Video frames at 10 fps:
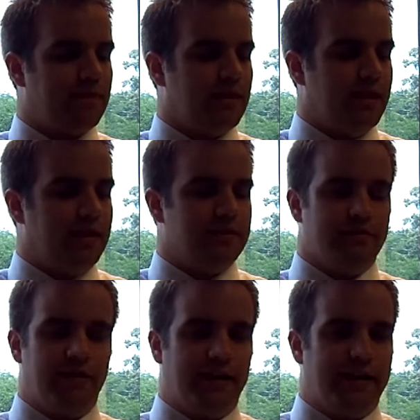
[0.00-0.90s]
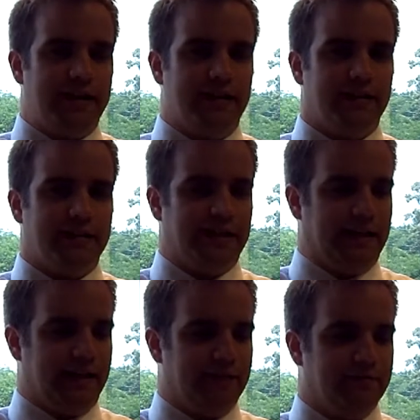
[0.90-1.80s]
it is very
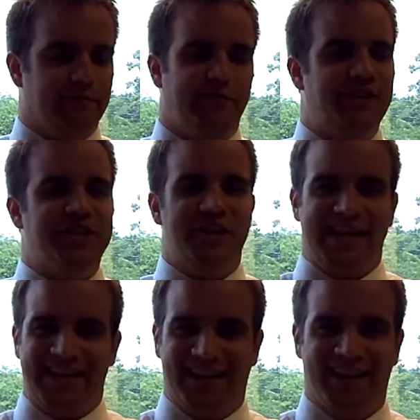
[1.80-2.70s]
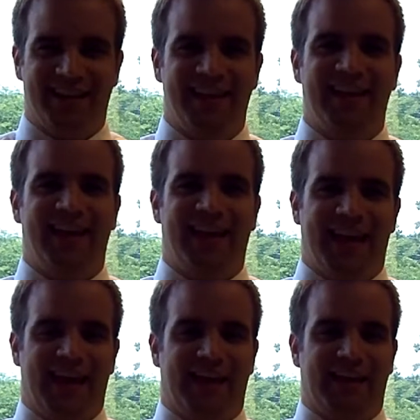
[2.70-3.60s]
fidgety.
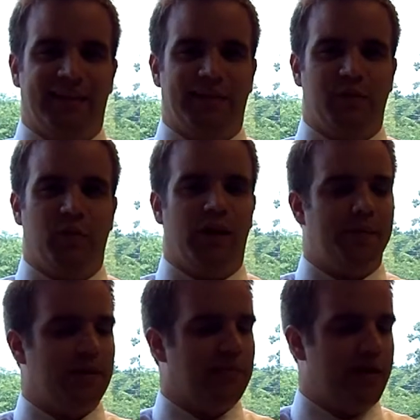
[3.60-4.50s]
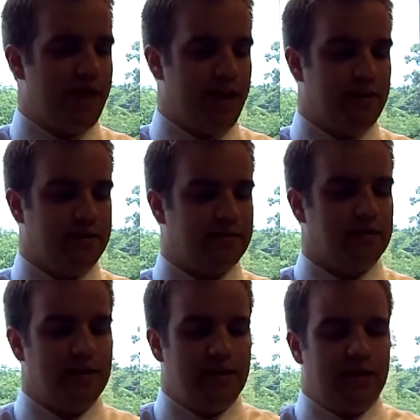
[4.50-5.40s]
And what I mean by that is,
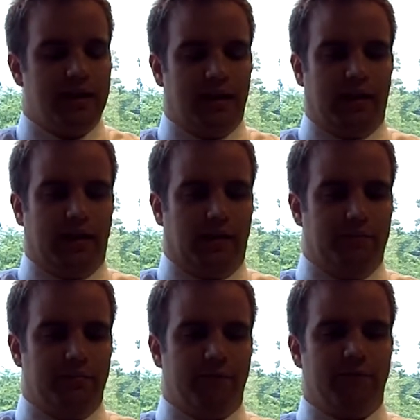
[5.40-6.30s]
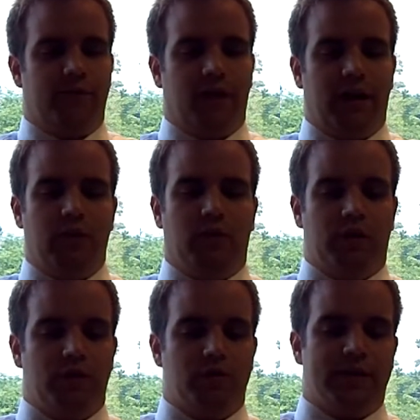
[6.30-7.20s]
for anyone
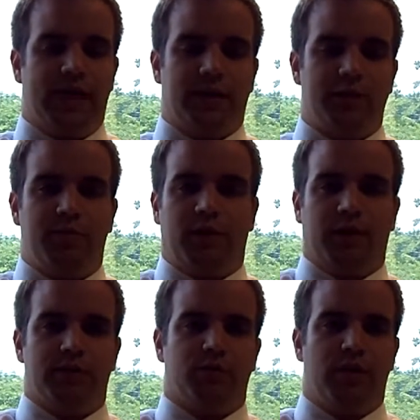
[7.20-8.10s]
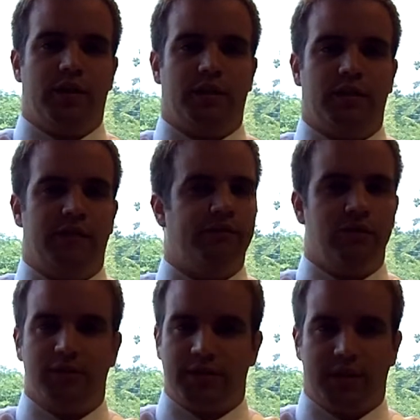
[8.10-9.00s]
who's had experience with
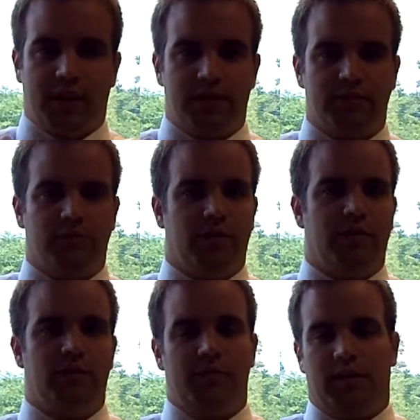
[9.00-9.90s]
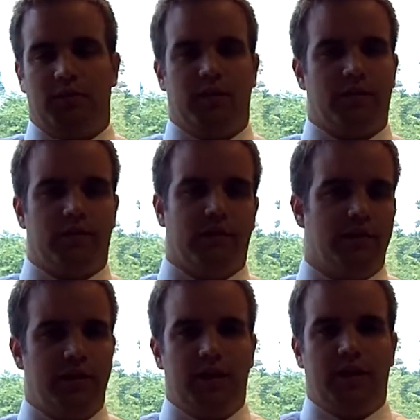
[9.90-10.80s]
infusion sets, whether it be with a
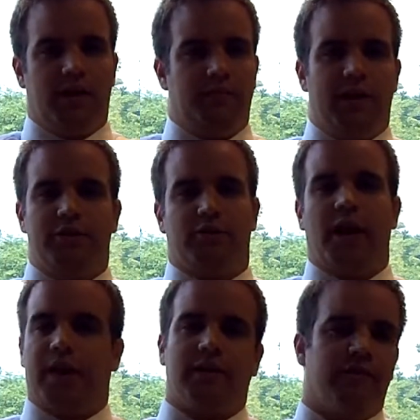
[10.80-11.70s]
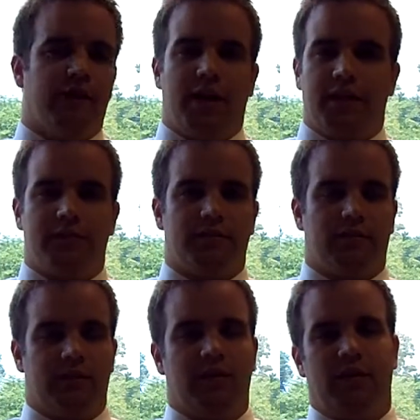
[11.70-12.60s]
Medtronic device
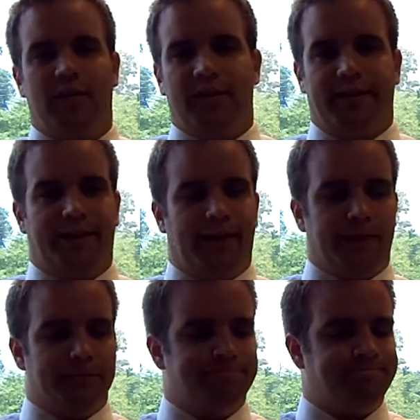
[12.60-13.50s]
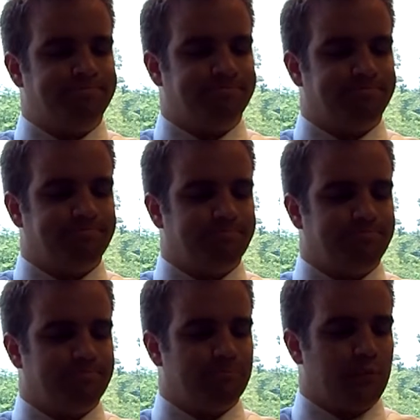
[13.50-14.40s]
or
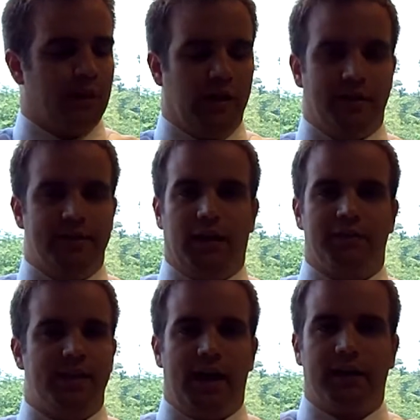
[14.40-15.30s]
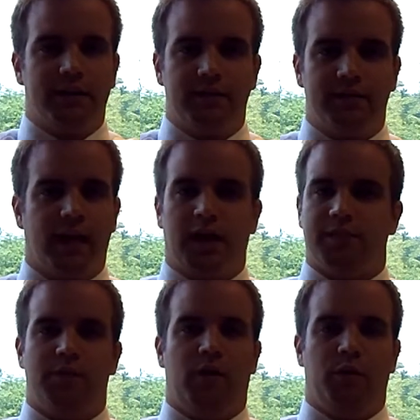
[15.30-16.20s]
a Deltec
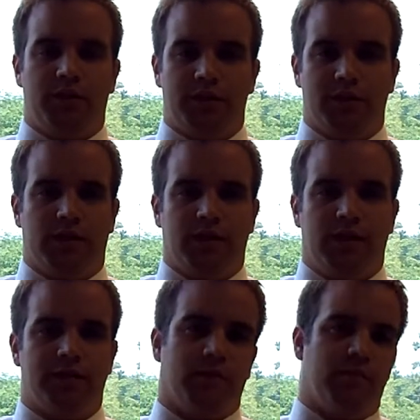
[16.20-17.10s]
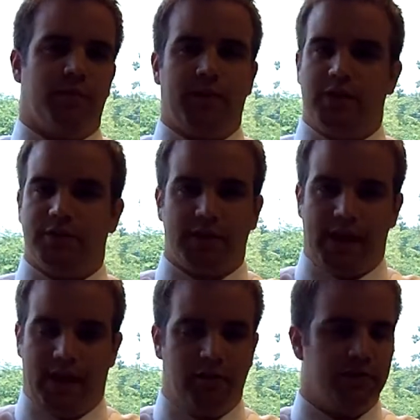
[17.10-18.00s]
Cosmo, which is an insulin pump I used to
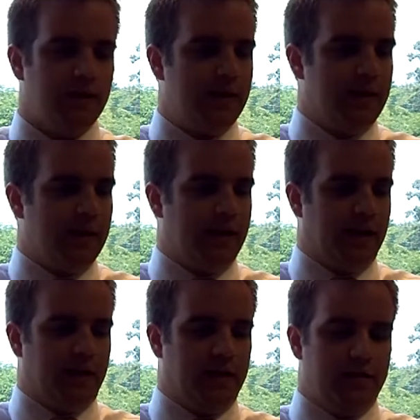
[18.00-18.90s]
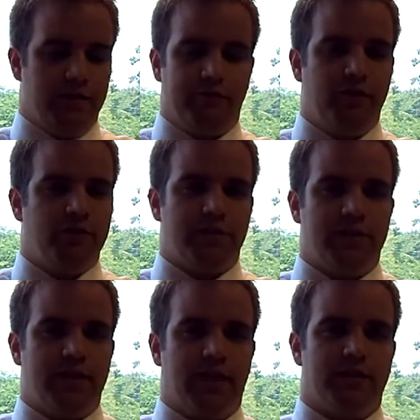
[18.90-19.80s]
have, the infusion
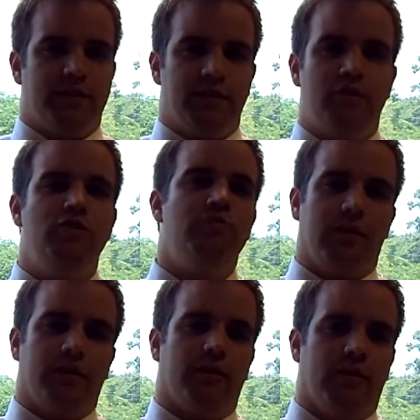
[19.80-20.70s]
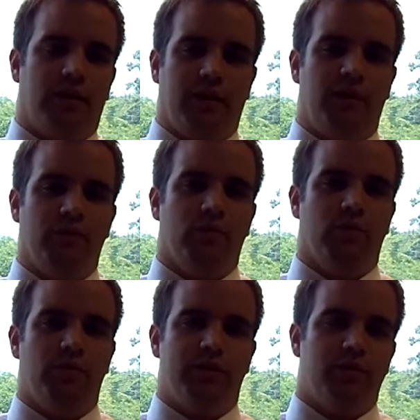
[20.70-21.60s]
sets, the tubing,
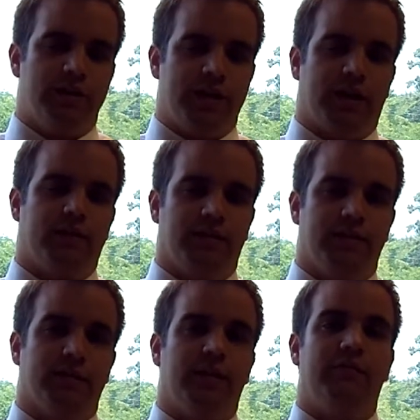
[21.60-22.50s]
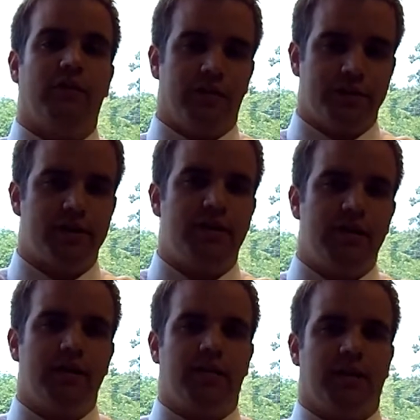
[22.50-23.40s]
which actually delivers
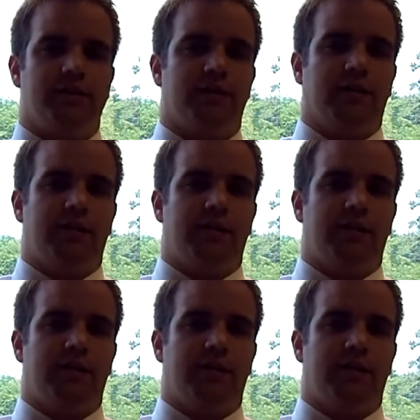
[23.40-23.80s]
the insulin